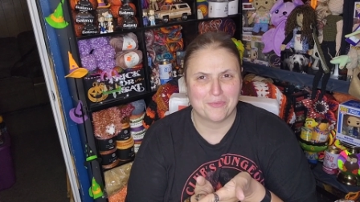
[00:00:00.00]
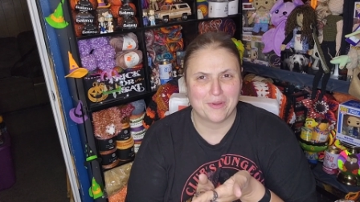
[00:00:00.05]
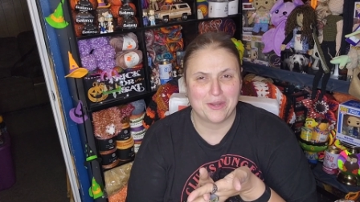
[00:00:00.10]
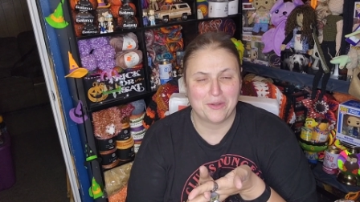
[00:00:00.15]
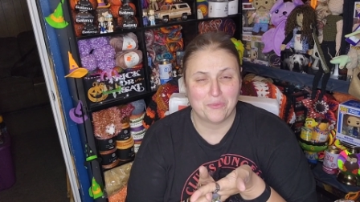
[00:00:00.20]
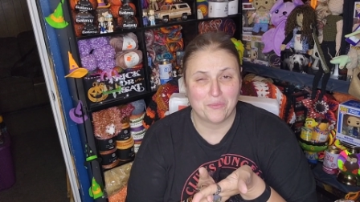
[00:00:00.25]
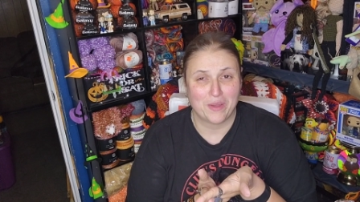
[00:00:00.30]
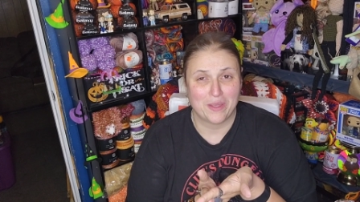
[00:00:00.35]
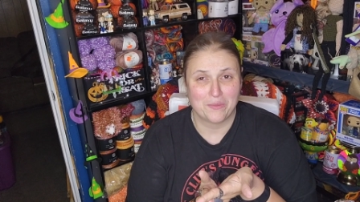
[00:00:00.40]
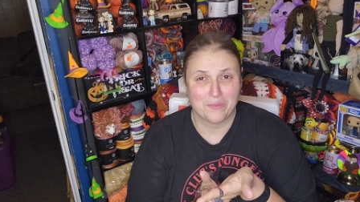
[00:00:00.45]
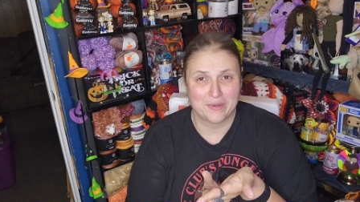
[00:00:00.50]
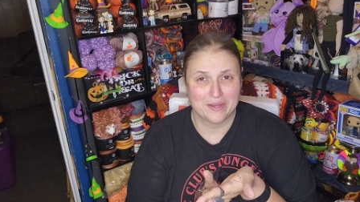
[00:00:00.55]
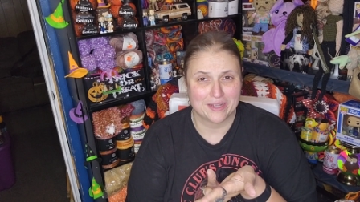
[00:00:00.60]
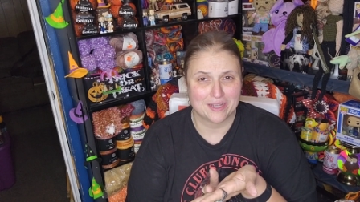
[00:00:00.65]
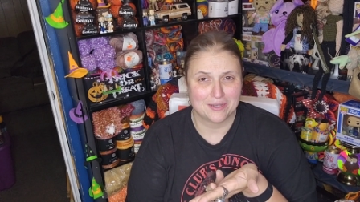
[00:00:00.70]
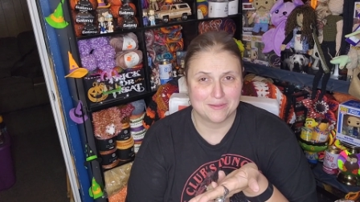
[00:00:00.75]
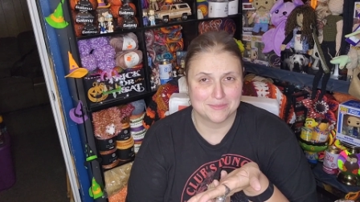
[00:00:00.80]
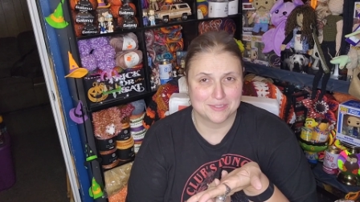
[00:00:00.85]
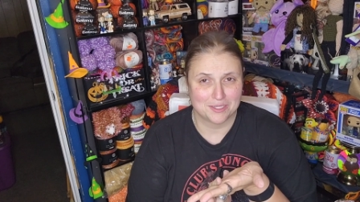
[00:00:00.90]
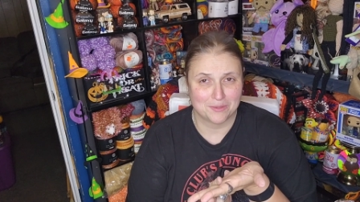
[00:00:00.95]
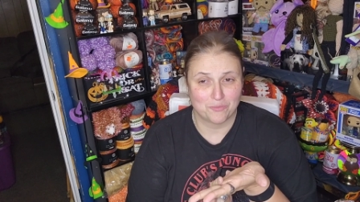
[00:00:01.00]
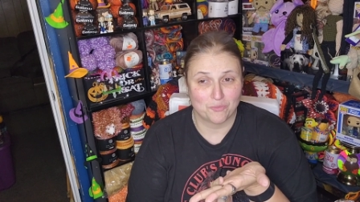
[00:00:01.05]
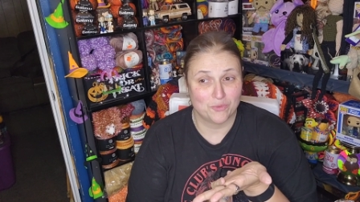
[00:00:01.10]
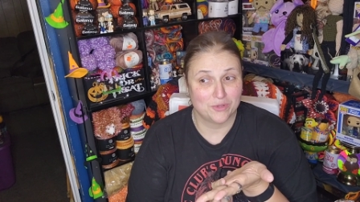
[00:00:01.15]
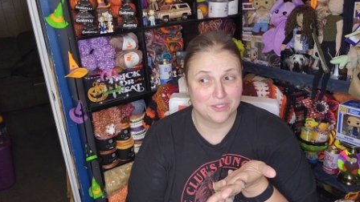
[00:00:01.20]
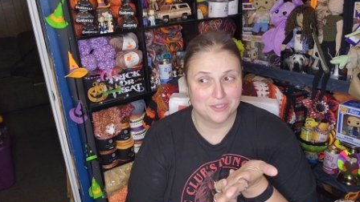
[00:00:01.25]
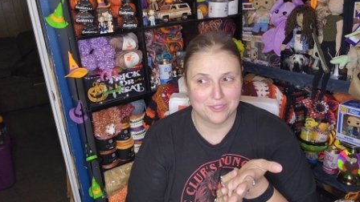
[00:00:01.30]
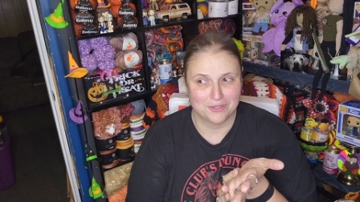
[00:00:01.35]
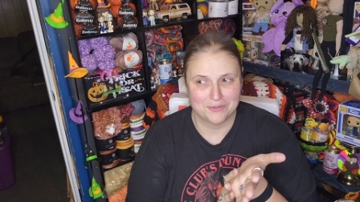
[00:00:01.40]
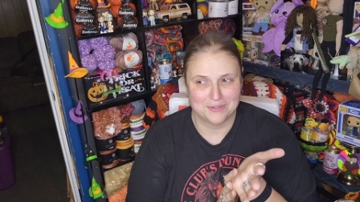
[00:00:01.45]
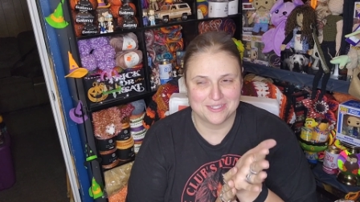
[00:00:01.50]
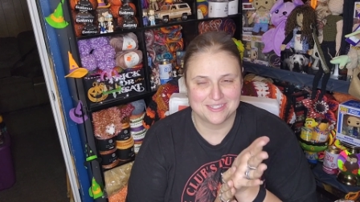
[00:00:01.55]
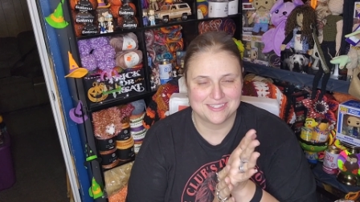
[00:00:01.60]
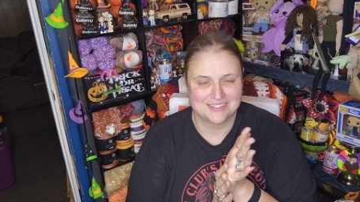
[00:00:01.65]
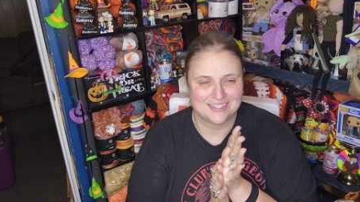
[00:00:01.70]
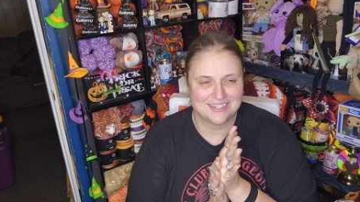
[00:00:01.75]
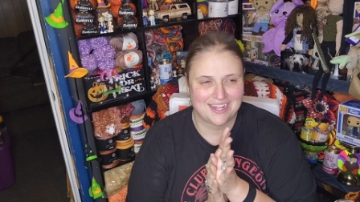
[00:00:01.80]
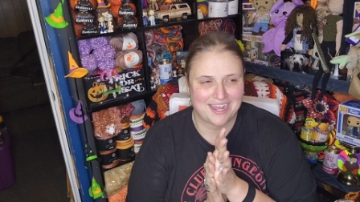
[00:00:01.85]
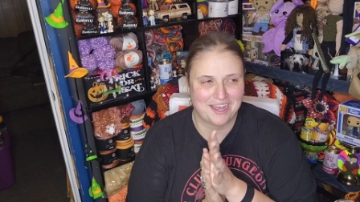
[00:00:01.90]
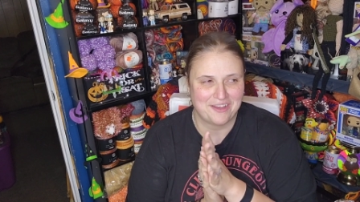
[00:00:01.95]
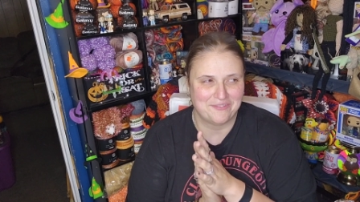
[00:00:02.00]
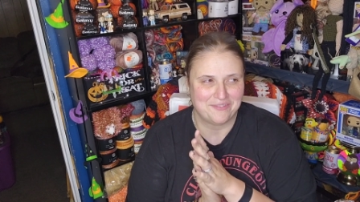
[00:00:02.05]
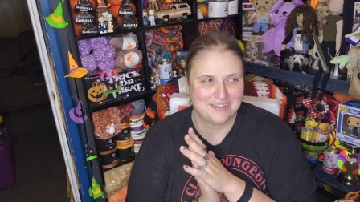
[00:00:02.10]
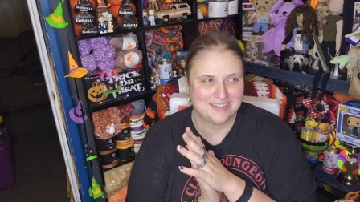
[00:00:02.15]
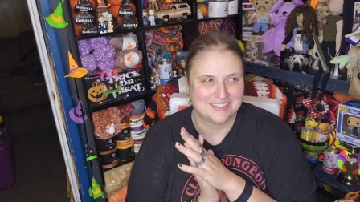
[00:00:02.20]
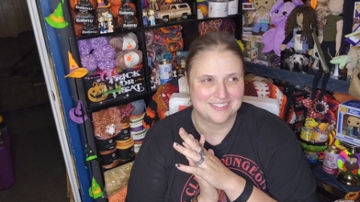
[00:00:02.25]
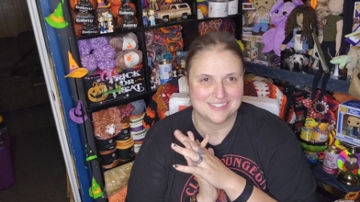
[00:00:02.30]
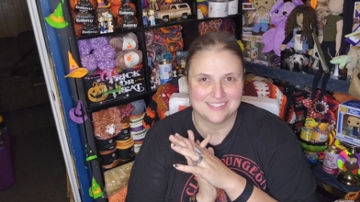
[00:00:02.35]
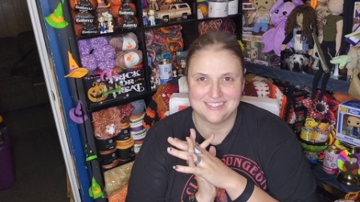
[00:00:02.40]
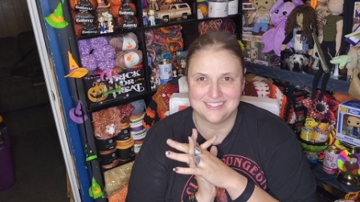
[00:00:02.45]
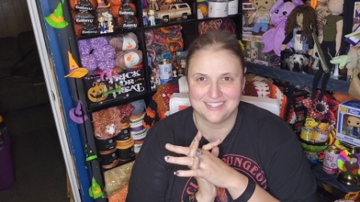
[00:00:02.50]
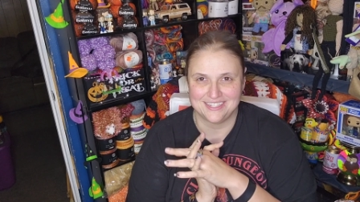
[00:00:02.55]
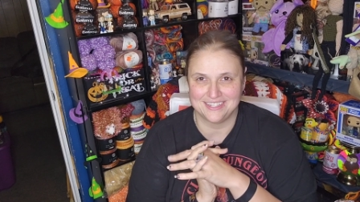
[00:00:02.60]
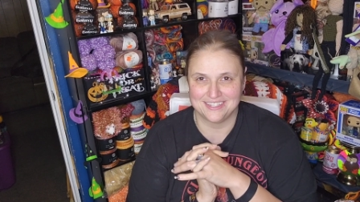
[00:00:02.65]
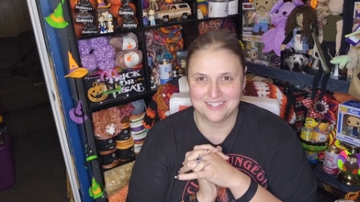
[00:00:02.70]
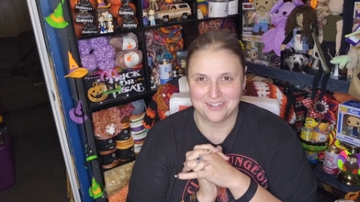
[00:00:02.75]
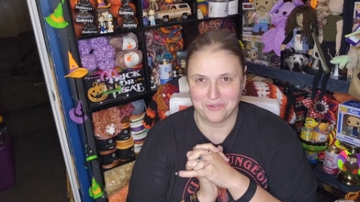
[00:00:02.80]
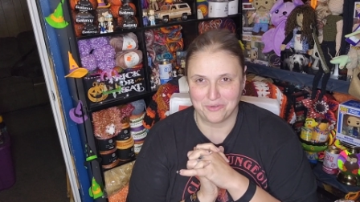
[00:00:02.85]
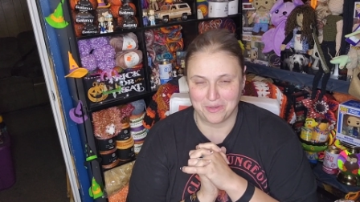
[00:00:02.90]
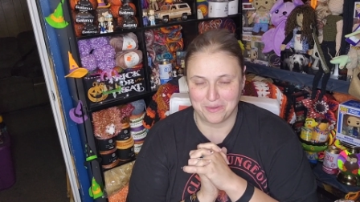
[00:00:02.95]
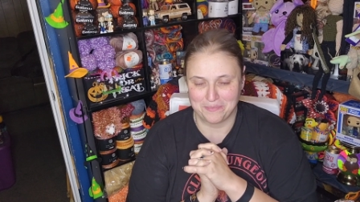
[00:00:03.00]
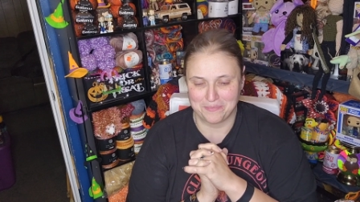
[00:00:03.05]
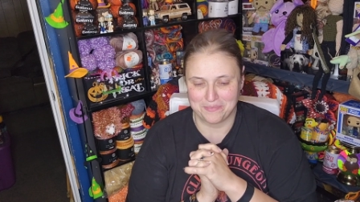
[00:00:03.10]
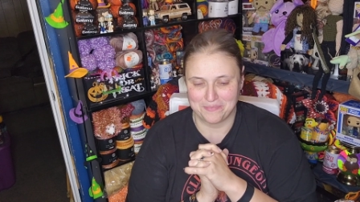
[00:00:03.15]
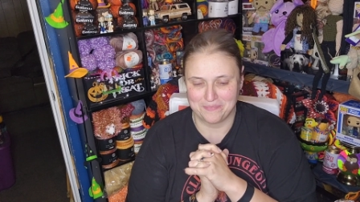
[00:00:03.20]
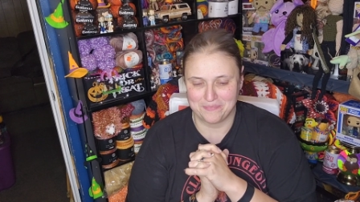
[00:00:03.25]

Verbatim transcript: right away when it comes up will notice it obviously didn't go up